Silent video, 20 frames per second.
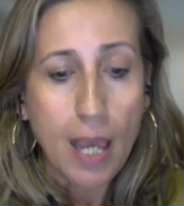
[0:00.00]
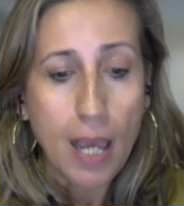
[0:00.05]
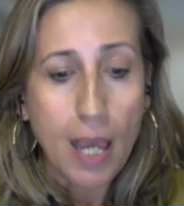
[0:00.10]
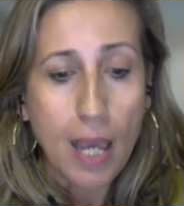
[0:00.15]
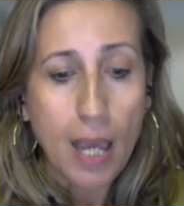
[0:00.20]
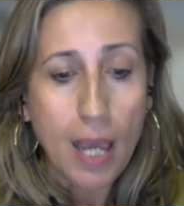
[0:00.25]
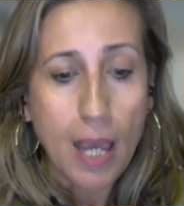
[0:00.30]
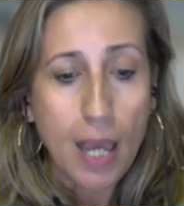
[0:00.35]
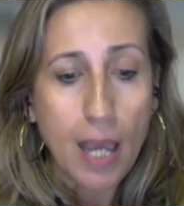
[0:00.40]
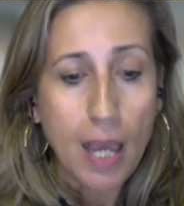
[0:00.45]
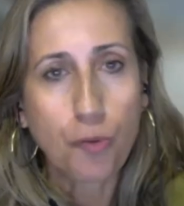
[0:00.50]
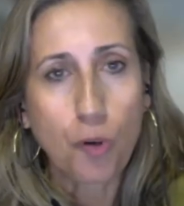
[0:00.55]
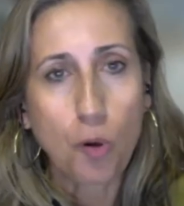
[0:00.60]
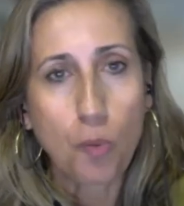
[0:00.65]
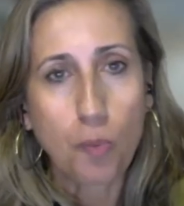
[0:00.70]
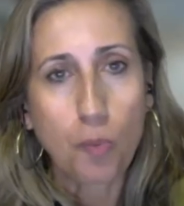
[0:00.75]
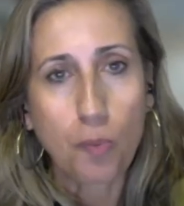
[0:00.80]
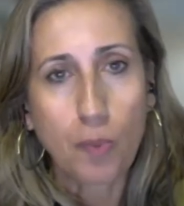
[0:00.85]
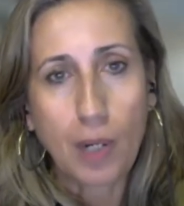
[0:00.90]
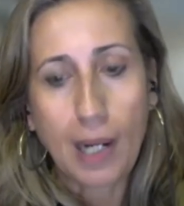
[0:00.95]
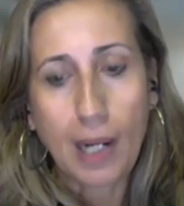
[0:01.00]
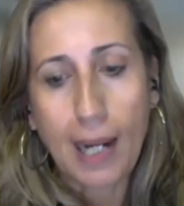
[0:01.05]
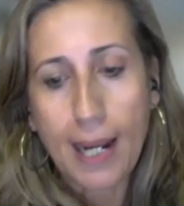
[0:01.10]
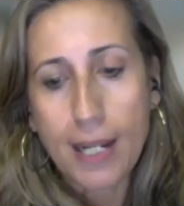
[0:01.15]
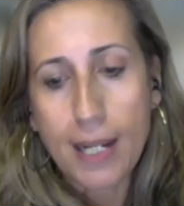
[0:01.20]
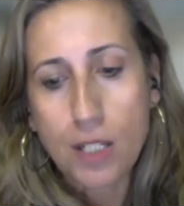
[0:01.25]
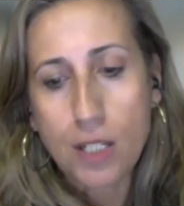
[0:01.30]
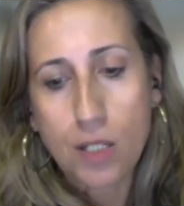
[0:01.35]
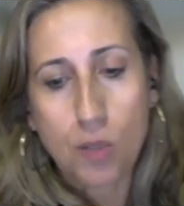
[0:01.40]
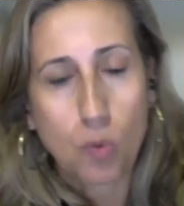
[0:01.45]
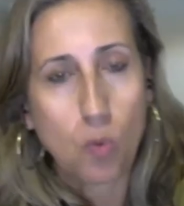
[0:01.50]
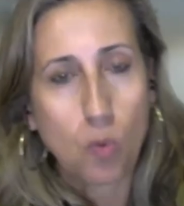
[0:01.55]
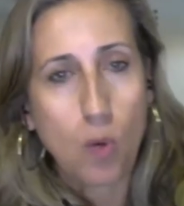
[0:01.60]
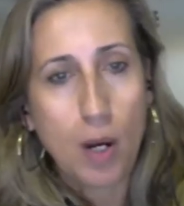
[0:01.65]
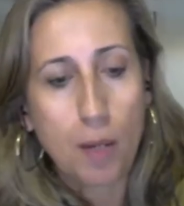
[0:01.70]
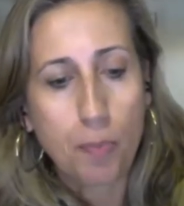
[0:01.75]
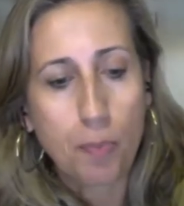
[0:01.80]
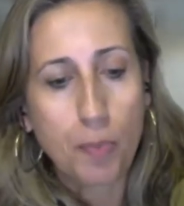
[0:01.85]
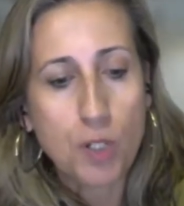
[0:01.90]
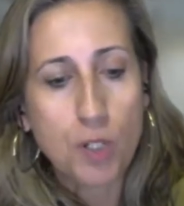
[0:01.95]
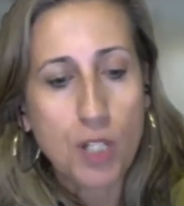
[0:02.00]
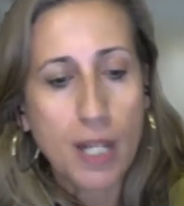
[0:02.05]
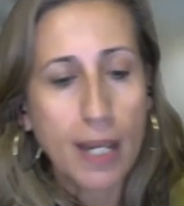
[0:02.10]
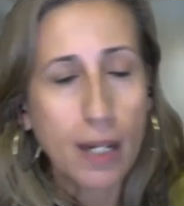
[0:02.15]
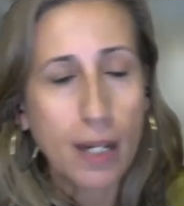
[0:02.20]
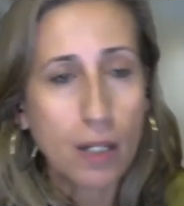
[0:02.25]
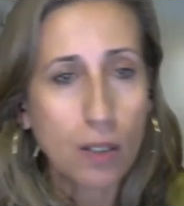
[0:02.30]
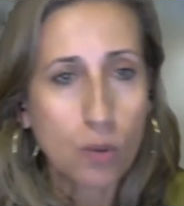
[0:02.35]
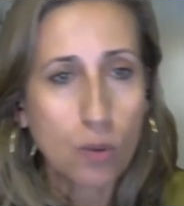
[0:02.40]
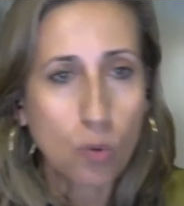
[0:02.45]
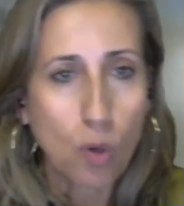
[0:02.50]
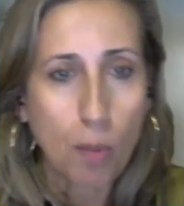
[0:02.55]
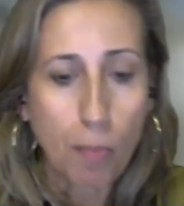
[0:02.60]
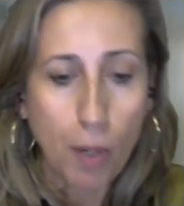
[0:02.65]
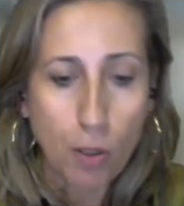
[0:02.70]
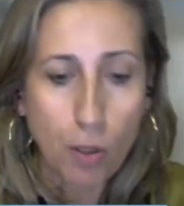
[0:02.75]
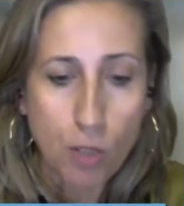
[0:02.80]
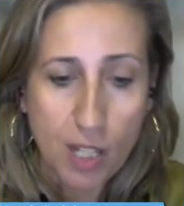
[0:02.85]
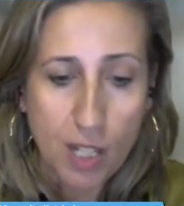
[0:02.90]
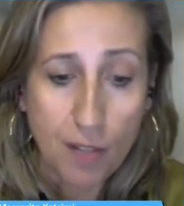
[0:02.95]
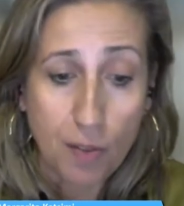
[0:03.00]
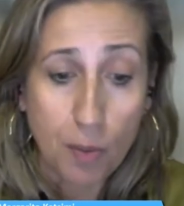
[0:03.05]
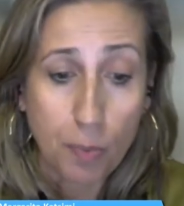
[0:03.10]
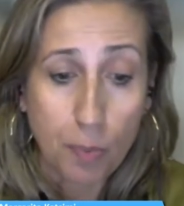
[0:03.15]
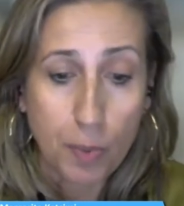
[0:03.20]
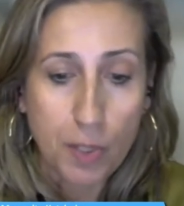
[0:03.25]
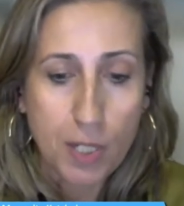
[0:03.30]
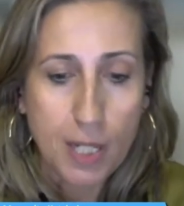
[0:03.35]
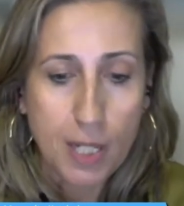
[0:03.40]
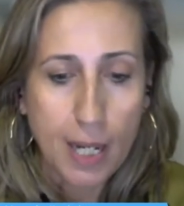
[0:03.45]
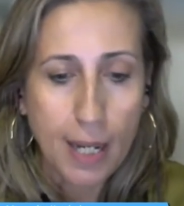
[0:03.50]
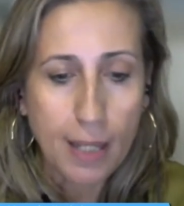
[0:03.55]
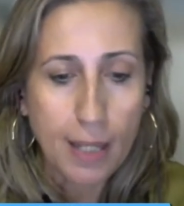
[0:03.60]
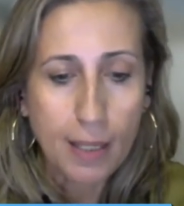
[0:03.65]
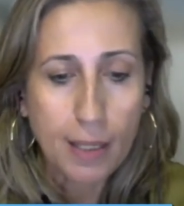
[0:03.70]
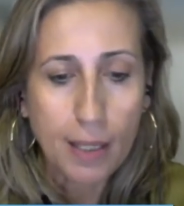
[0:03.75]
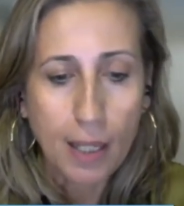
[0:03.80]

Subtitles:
Grew from less 1% to about 7%,